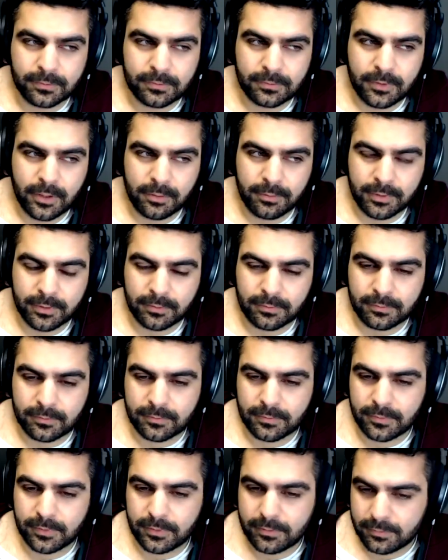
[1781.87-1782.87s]
I've been
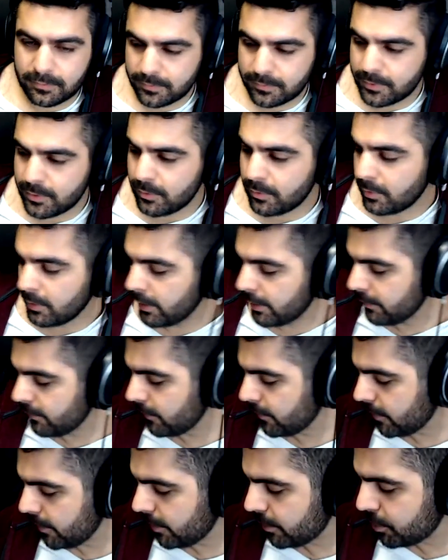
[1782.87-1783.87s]
doing a lot
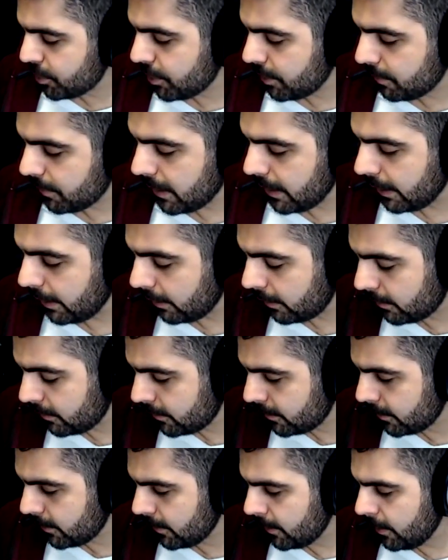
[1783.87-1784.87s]
of chip eating.
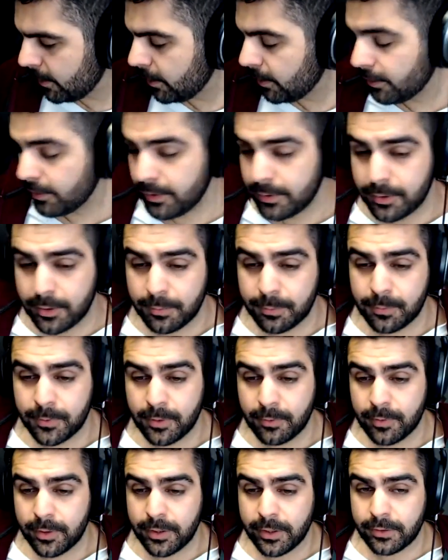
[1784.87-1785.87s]

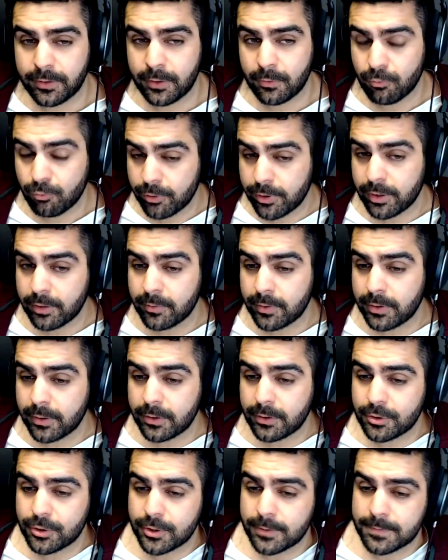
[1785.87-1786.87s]
They're really good
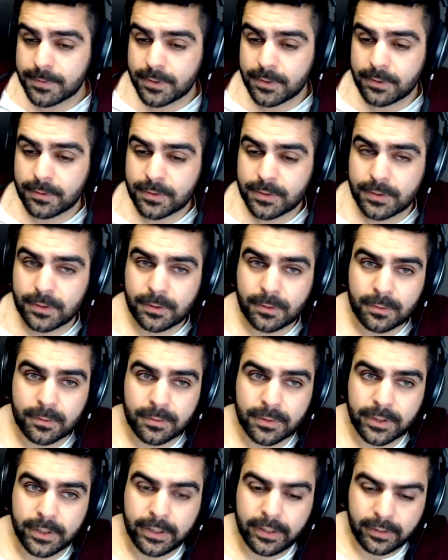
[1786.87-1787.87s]
chips though. So
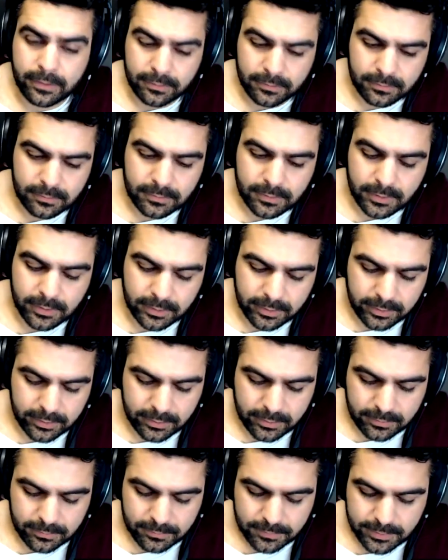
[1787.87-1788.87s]
yeah,
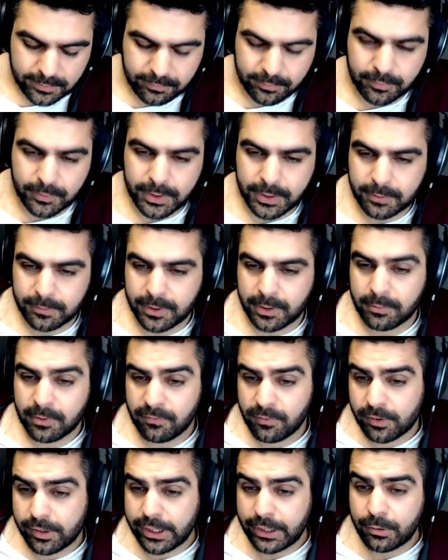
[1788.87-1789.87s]
definitely recommend them. If you
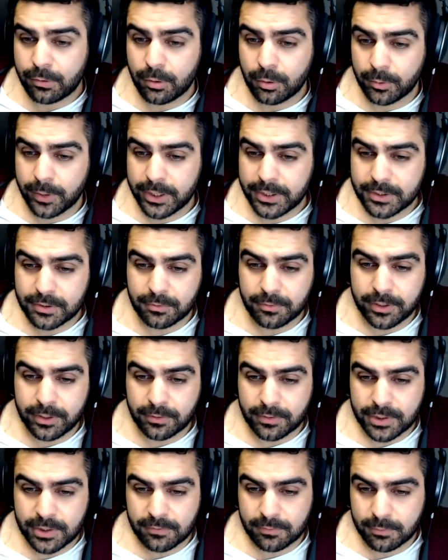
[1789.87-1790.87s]
like Cool Ranch Doritos,
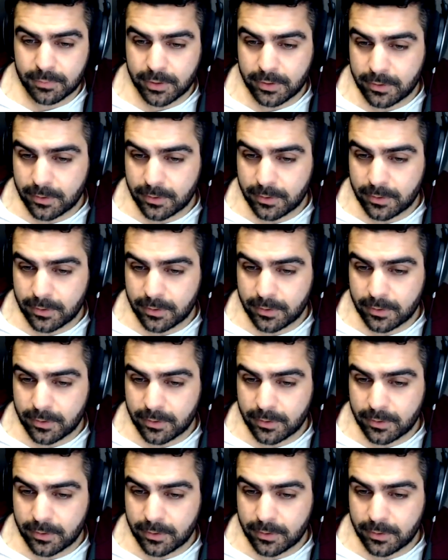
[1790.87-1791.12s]
even better.